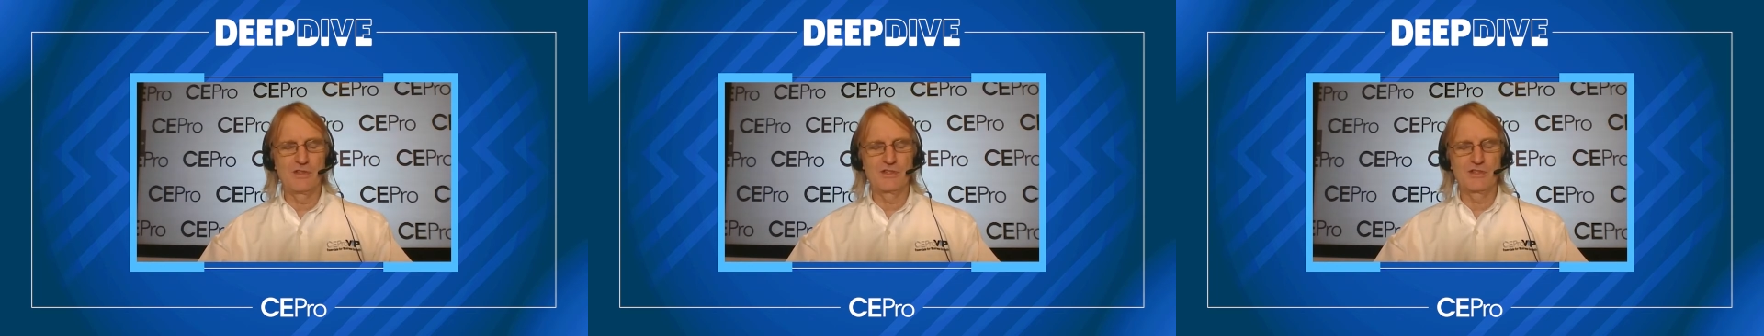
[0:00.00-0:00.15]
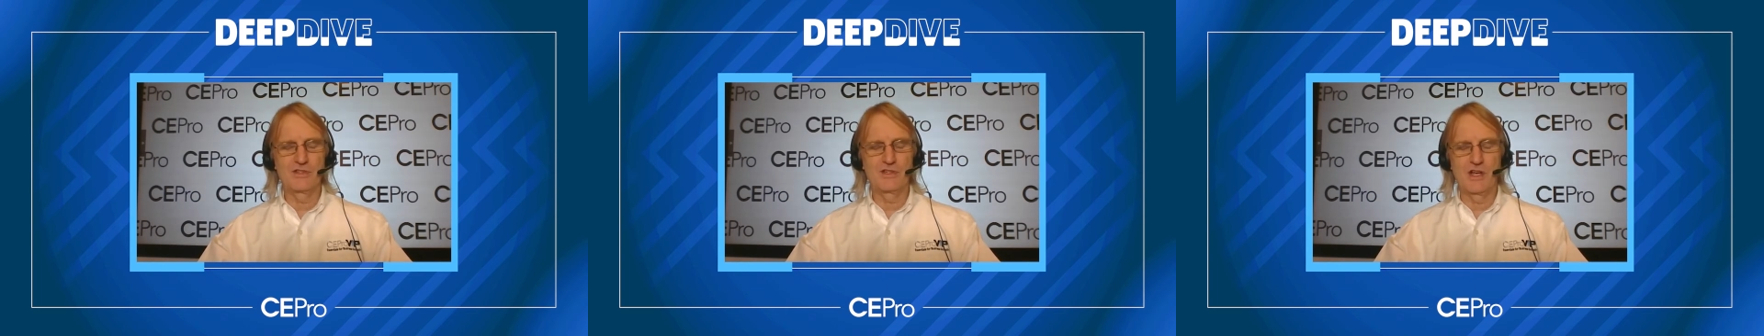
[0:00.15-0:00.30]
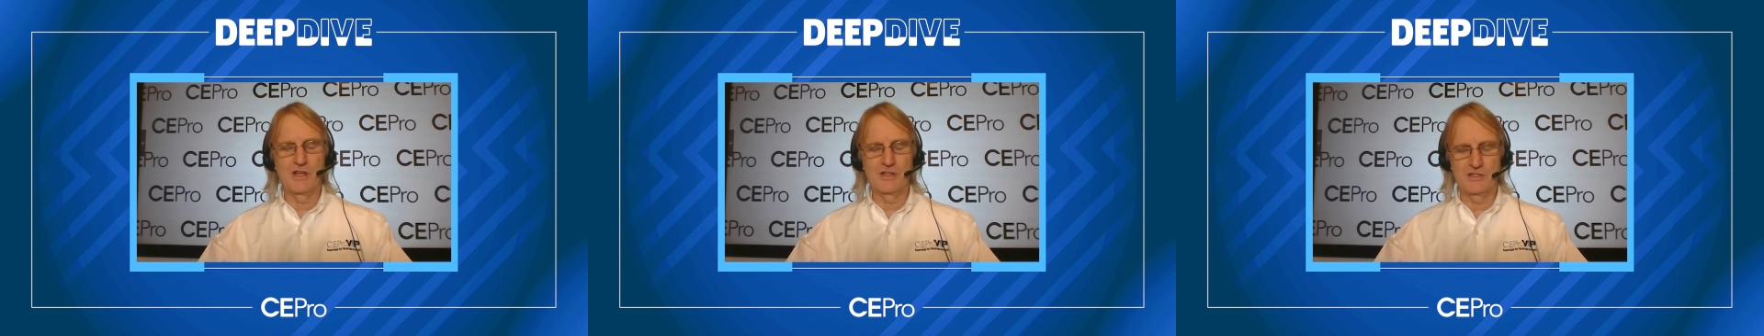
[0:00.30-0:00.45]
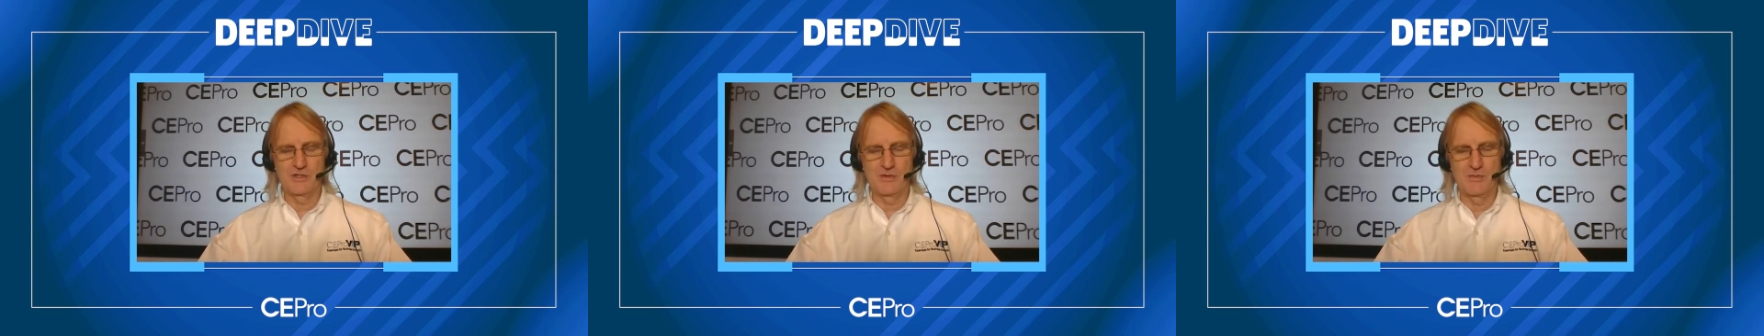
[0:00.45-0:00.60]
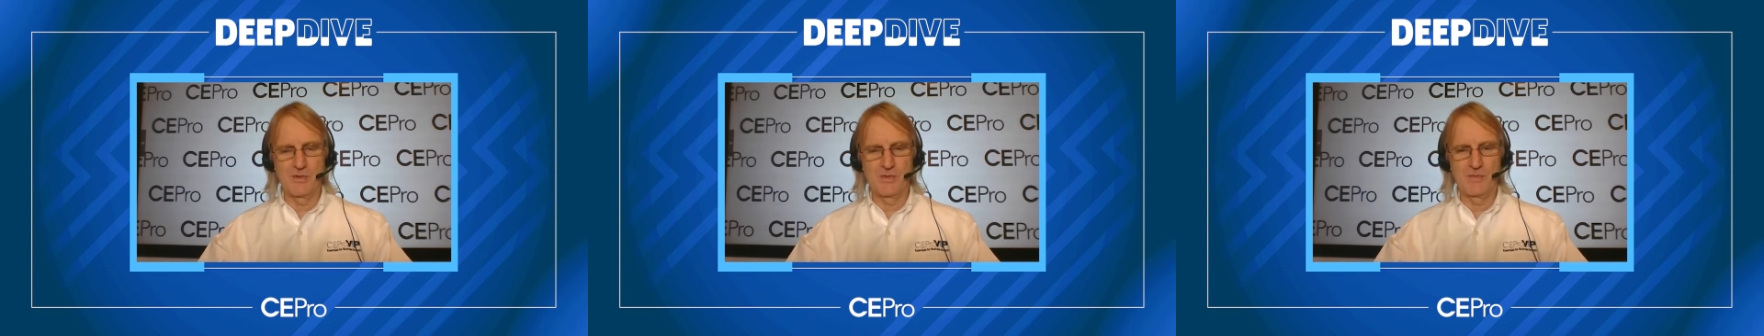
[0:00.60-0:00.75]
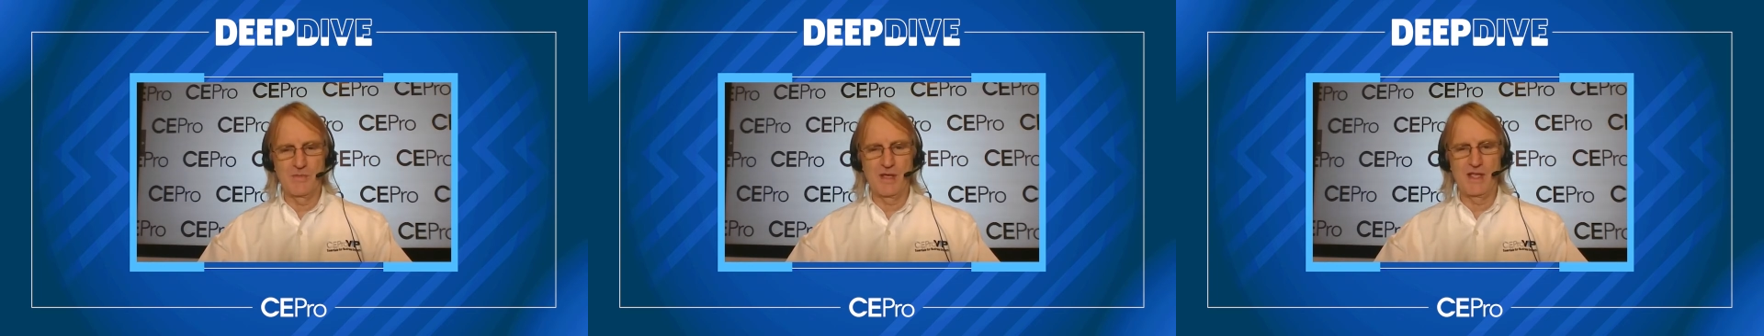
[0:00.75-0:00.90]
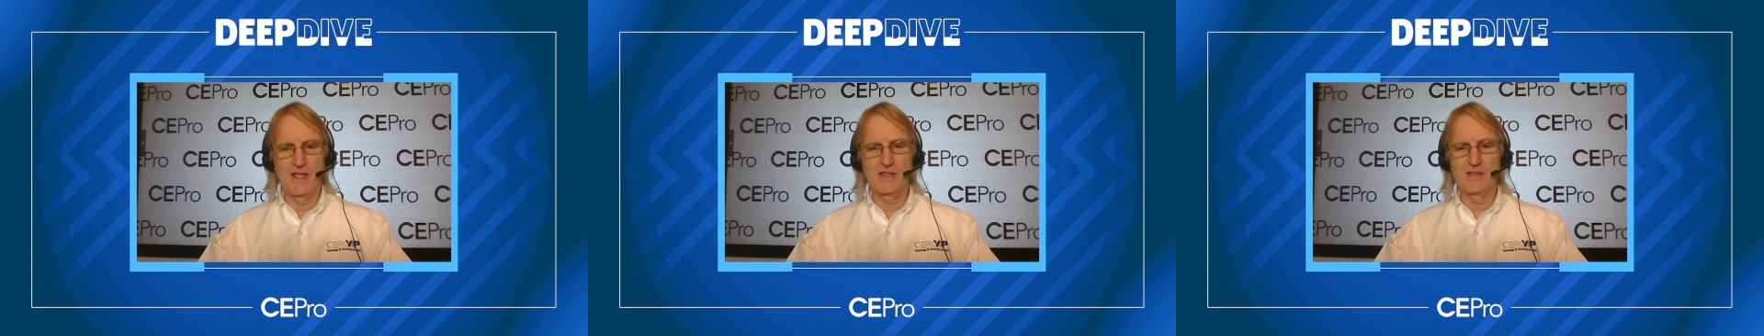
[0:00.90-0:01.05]
his
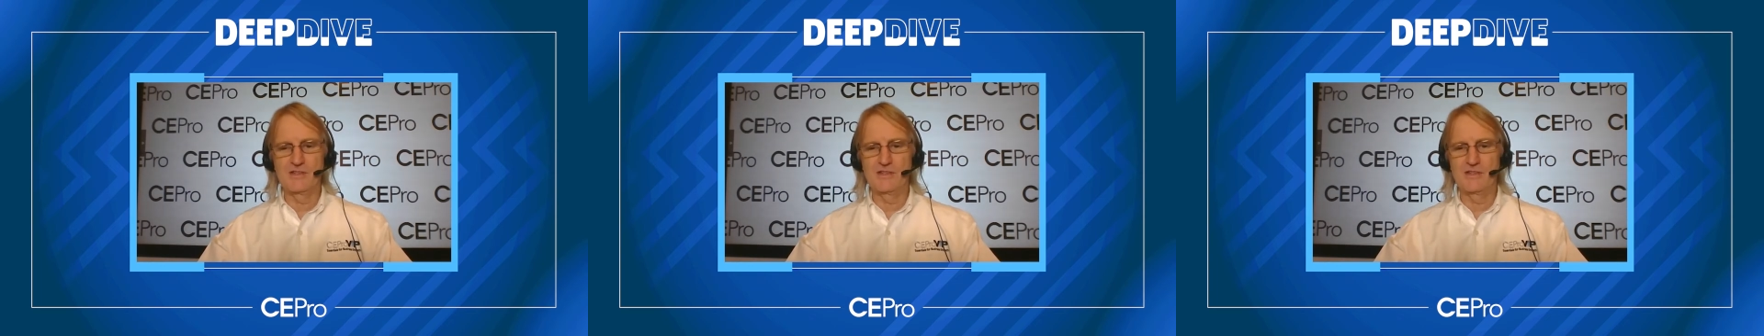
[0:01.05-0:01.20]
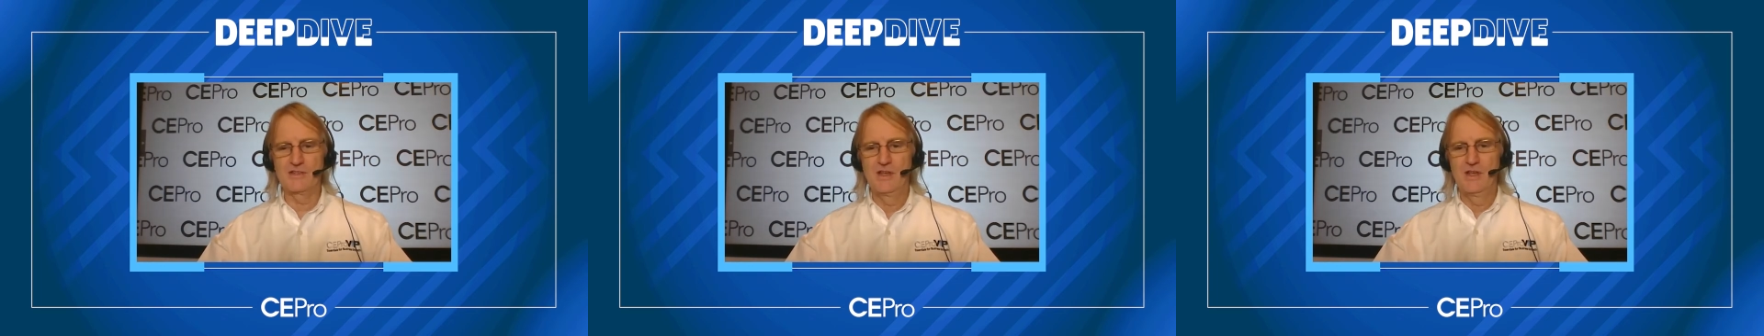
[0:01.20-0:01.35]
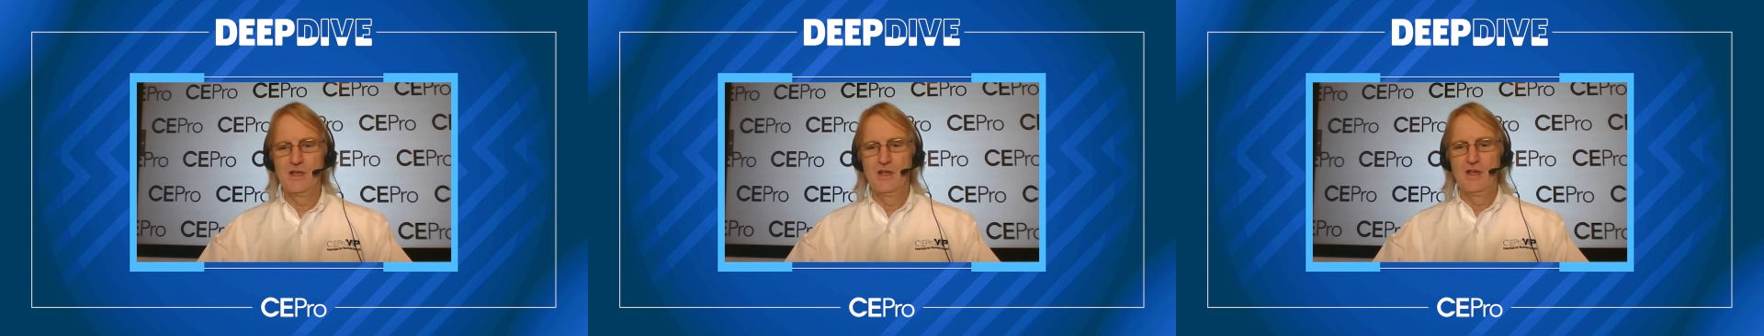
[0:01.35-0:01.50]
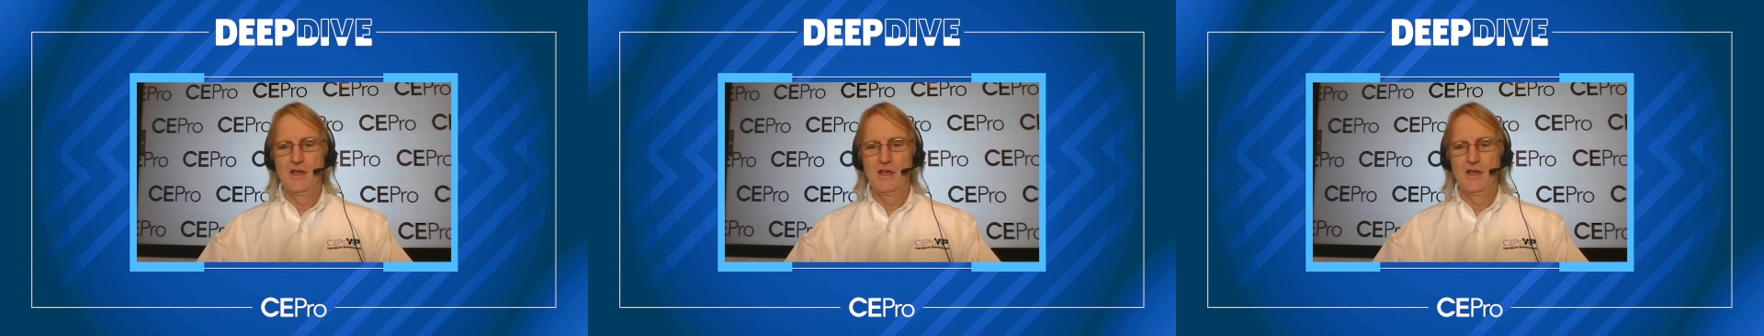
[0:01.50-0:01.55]
customer base.